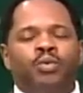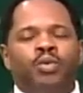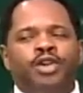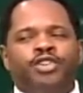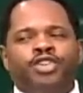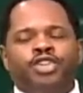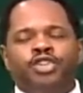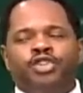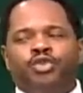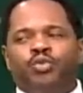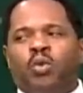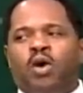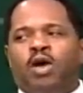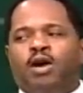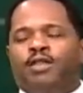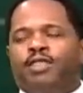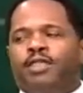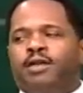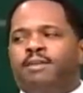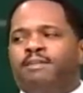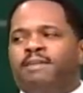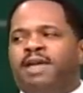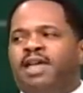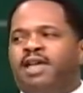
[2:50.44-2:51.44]
which is one
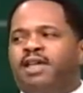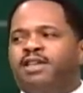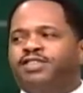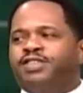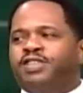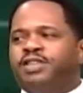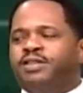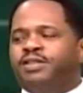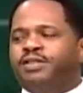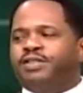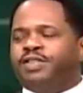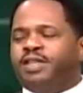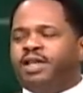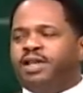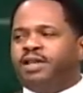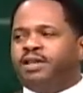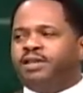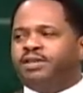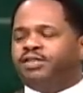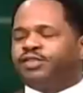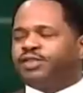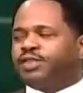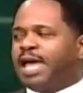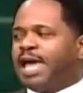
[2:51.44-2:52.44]
of the amazing
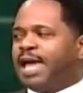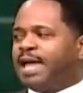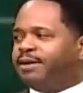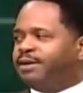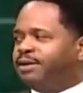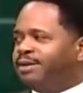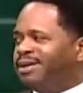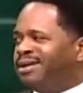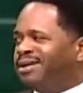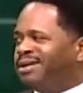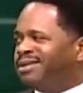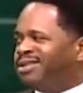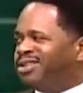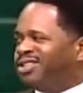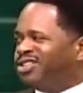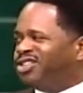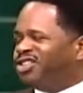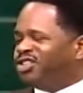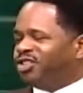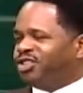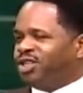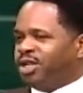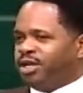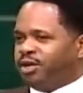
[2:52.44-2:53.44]
things that
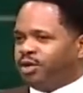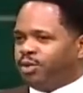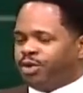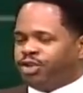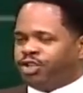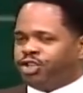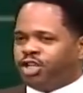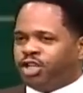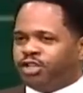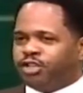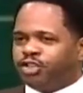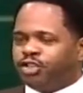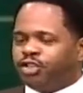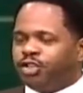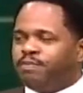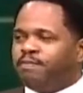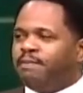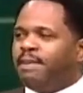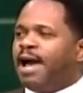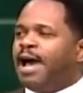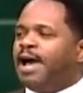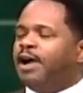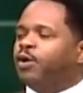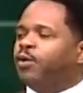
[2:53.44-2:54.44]
distinguishes
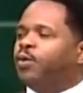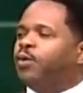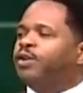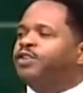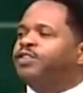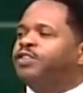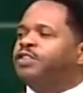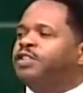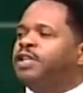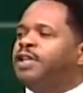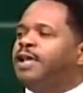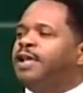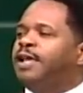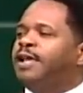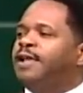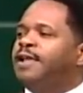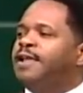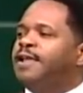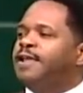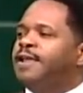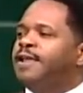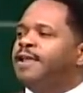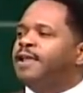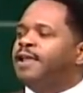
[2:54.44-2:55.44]
democracy
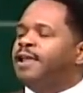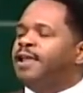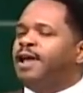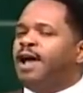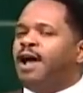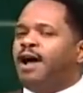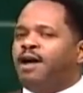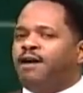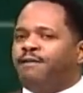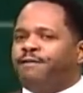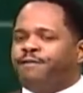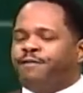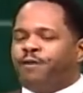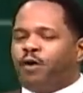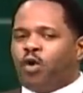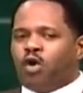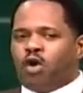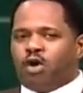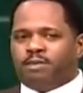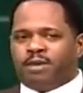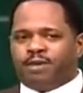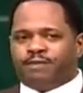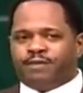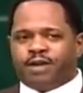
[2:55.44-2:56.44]
and our
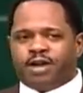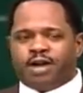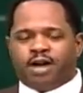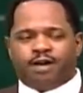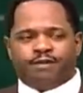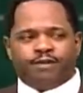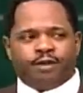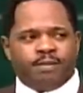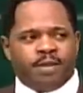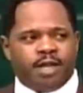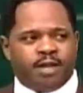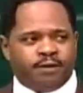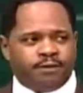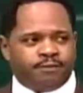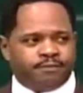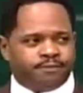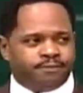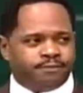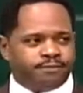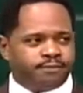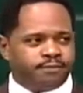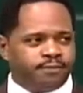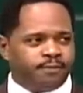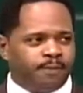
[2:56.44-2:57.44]
form of government
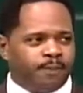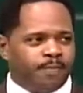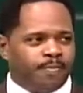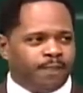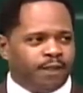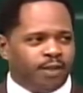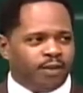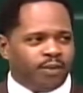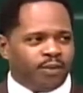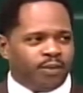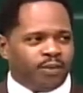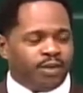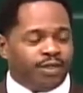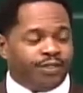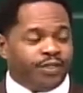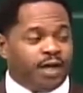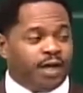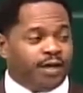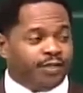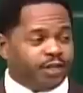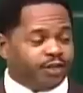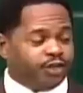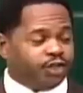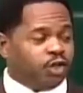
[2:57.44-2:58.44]
with
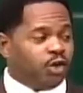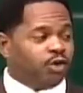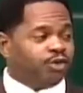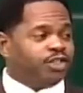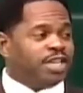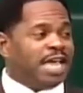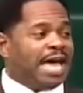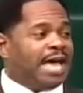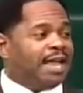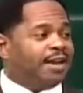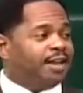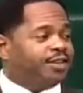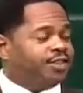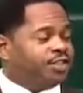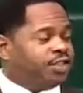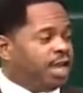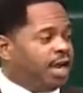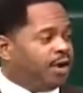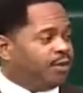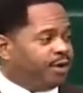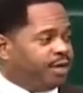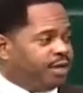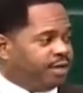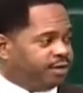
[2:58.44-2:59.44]
other
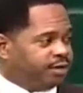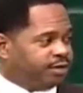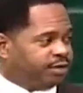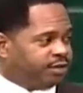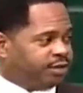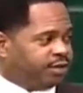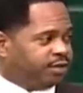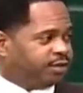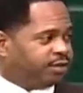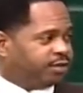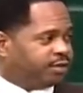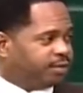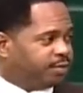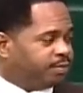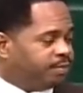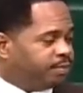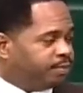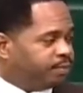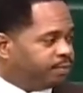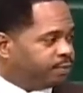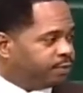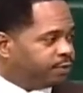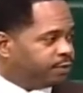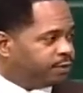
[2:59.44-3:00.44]
totalitarian
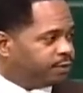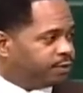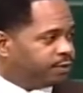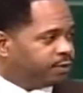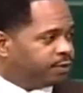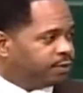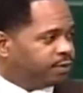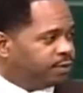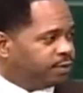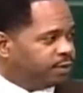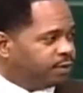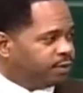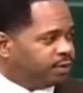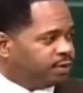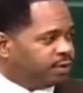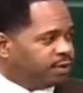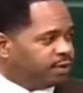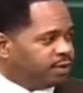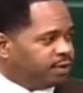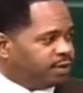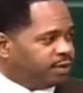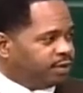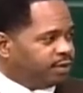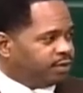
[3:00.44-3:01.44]
systems.
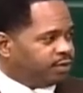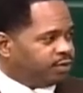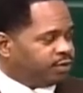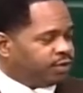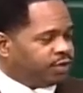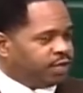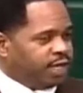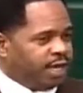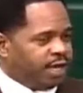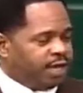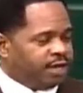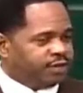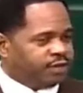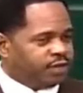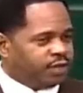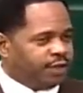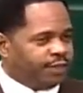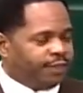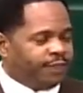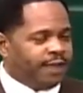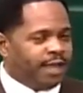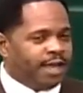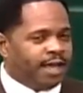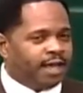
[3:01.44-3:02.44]
It says
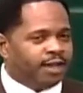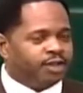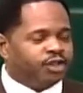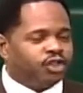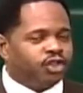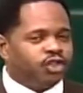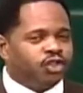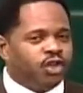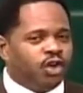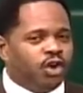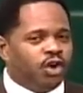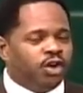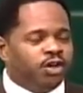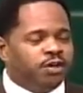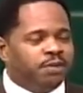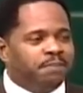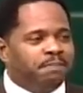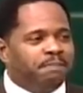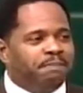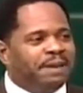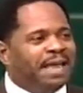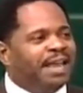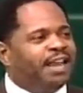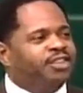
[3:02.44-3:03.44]
that there are
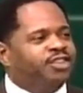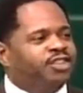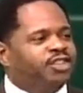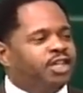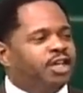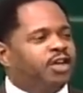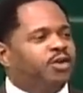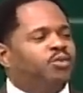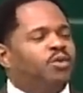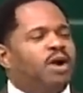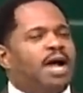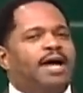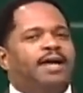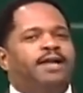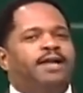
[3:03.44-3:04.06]
certain basic